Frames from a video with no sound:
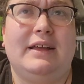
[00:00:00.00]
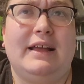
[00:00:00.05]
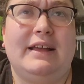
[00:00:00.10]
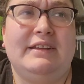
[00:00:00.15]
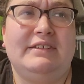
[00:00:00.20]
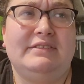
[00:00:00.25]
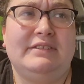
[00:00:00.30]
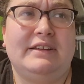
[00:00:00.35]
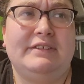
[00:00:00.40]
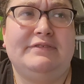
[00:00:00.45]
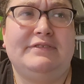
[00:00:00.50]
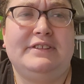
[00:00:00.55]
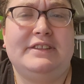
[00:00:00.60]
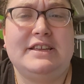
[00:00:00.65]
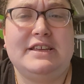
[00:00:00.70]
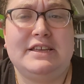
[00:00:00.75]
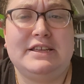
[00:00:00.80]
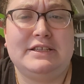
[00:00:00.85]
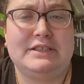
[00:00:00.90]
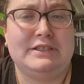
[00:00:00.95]
I feel
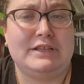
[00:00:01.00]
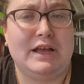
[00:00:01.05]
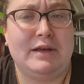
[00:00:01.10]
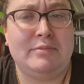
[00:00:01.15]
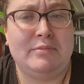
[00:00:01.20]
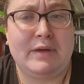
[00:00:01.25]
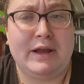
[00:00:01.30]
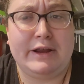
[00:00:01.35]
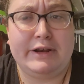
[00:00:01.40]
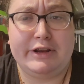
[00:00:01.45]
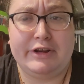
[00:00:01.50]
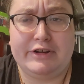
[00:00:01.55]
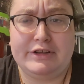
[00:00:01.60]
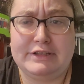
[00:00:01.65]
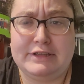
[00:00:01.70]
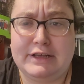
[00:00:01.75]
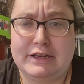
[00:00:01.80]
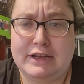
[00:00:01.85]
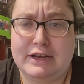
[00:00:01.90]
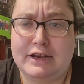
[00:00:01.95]
like he's non-binary.
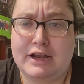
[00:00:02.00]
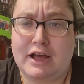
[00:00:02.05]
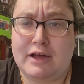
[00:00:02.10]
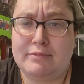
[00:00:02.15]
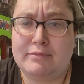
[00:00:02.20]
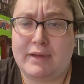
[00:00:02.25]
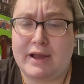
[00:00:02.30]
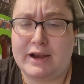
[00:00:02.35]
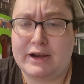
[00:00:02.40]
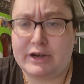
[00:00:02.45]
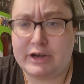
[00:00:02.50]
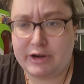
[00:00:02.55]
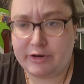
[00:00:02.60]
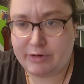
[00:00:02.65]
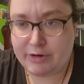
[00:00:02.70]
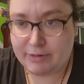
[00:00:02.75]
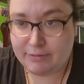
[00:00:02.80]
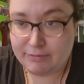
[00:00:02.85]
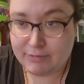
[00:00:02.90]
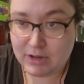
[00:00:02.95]
It's like a
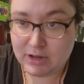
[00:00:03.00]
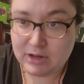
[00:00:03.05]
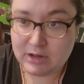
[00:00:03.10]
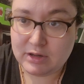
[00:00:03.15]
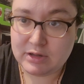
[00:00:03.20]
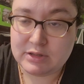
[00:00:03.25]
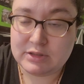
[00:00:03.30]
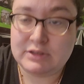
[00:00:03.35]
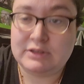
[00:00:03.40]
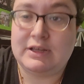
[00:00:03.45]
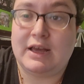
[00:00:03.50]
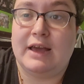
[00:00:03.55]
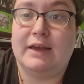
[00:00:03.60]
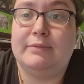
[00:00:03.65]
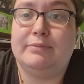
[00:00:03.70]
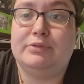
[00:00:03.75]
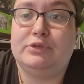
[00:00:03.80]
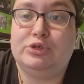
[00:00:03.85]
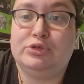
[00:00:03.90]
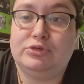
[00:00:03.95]
non-binary monk
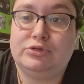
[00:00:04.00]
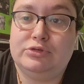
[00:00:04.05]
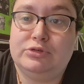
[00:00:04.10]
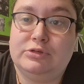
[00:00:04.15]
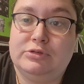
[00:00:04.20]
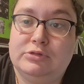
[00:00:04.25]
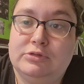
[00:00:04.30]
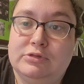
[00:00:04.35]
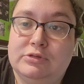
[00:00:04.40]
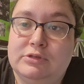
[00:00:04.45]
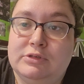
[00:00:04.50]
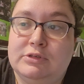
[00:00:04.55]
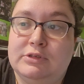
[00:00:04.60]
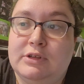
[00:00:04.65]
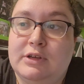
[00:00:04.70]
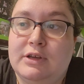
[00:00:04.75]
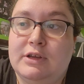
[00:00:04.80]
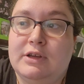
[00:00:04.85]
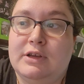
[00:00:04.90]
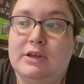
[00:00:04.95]
type dude,
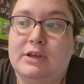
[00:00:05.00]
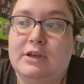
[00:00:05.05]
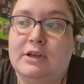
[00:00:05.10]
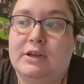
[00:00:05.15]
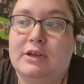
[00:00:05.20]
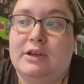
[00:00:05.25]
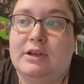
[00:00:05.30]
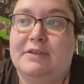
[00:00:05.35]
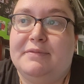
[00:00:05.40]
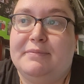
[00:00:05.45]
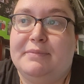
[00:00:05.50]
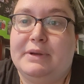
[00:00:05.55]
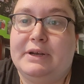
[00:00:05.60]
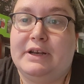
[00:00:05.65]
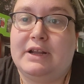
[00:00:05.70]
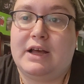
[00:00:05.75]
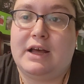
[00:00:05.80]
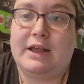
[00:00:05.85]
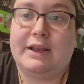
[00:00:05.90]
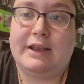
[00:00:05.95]
but
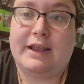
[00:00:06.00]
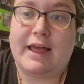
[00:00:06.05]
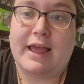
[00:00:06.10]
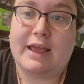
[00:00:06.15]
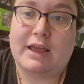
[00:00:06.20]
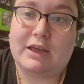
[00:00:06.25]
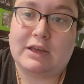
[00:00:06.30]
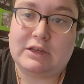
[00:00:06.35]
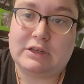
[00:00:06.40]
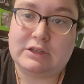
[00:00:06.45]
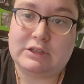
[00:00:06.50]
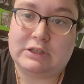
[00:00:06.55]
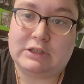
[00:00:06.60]
not like